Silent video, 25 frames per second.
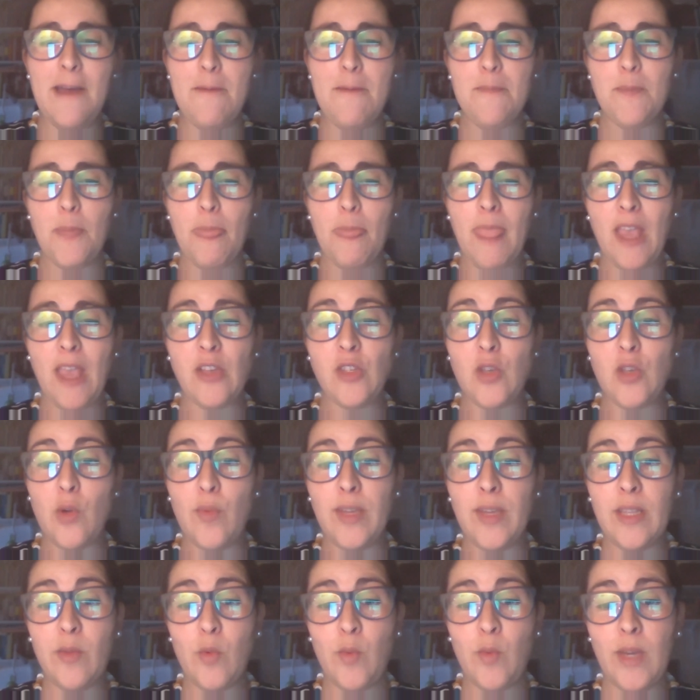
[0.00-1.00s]
So
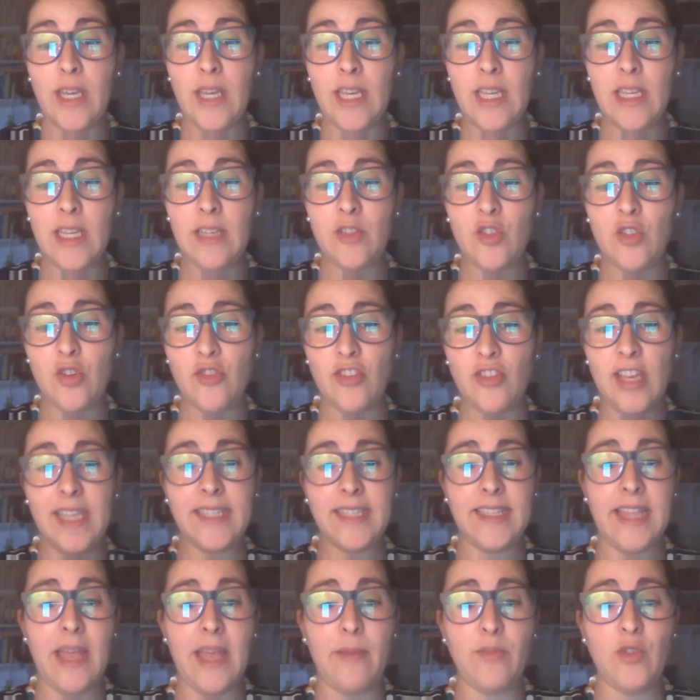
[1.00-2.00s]
we suggest
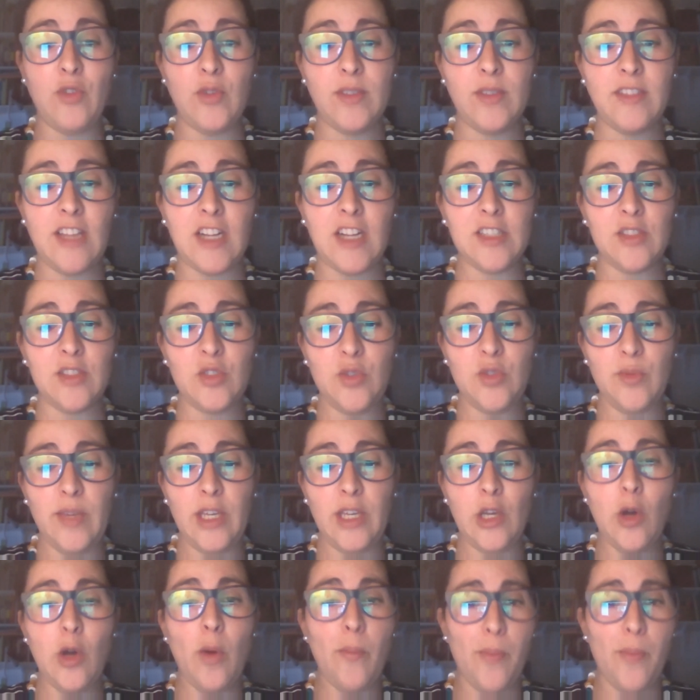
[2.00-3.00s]
them to start doing
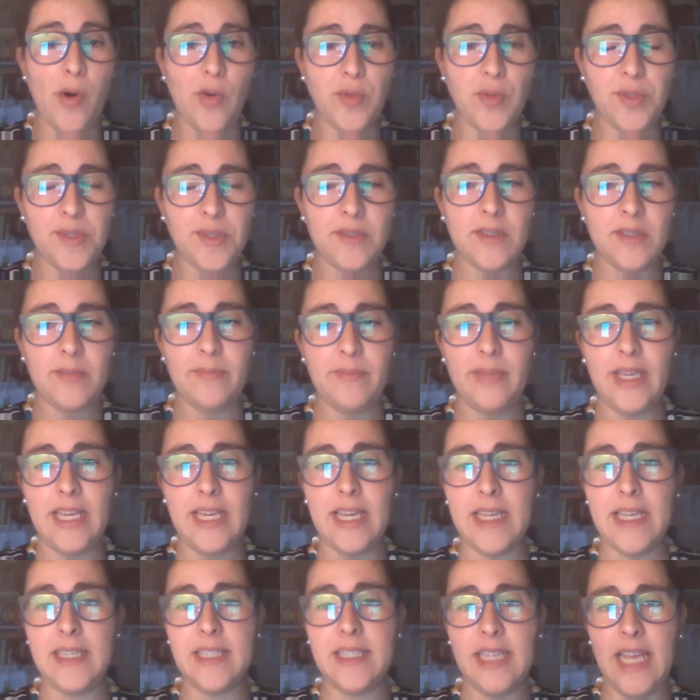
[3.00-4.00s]
compost,
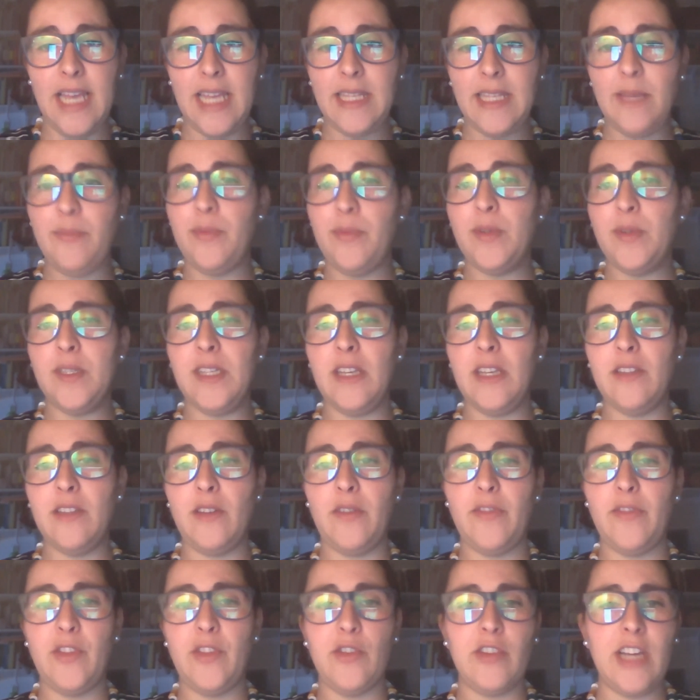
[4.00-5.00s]
because 80%
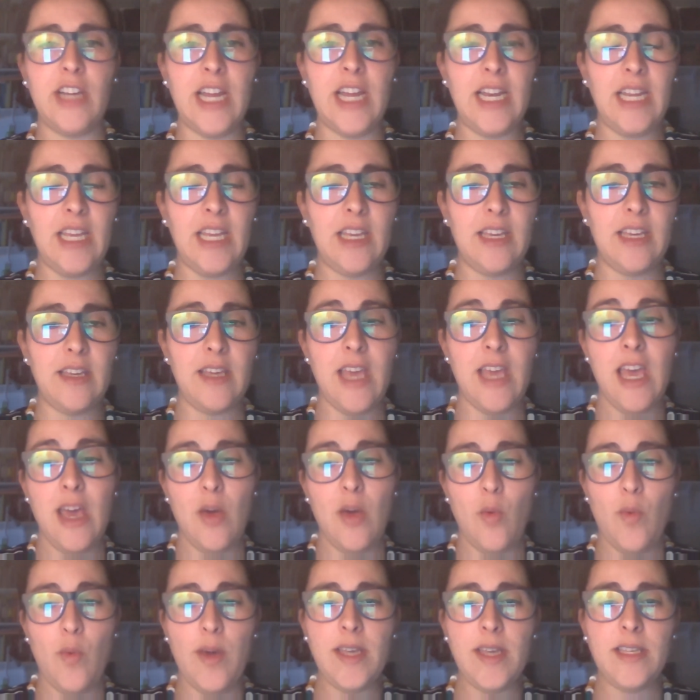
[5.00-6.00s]
of the organic
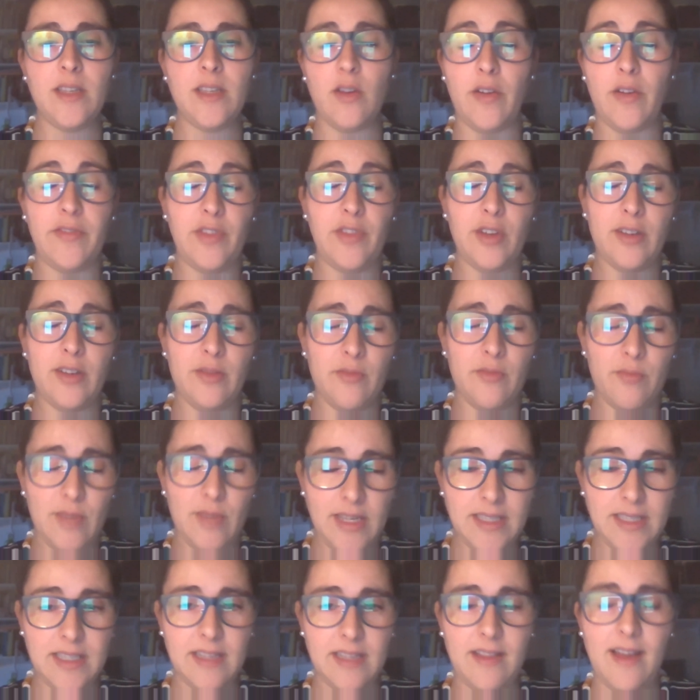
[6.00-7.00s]
waste
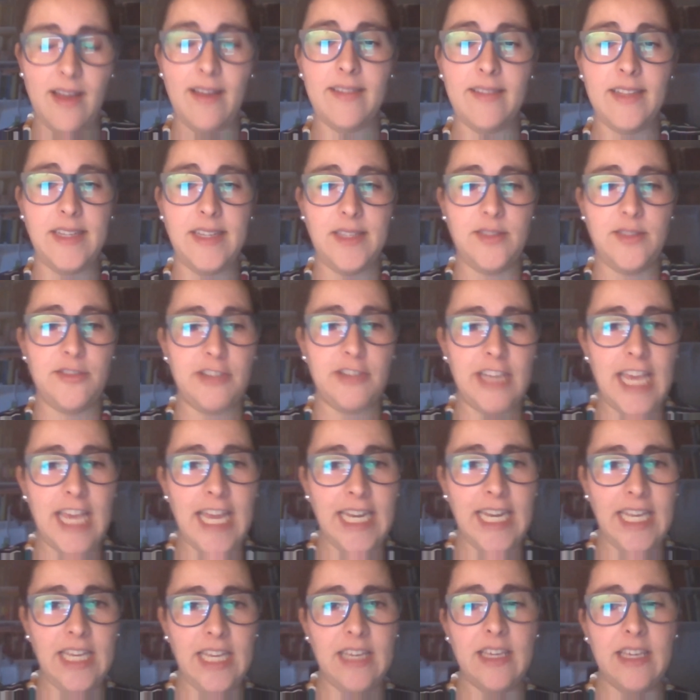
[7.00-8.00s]
in the island is
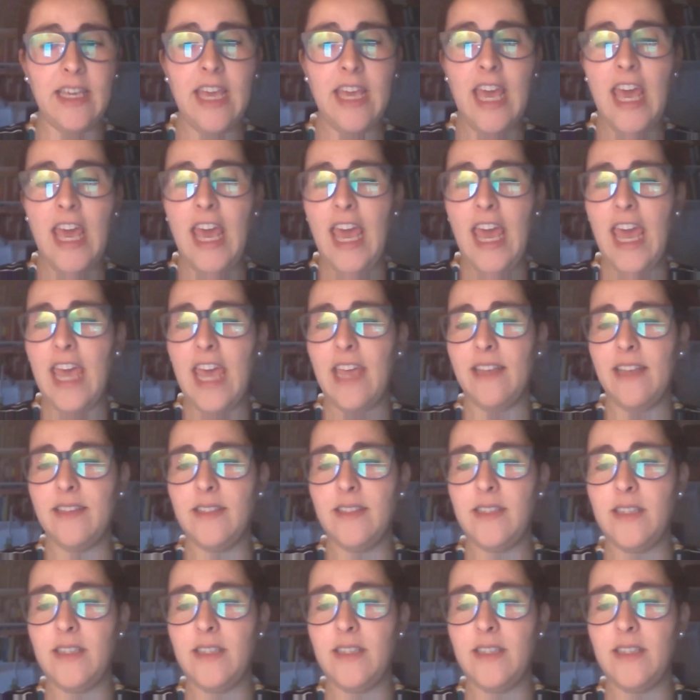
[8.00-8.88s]
organic, and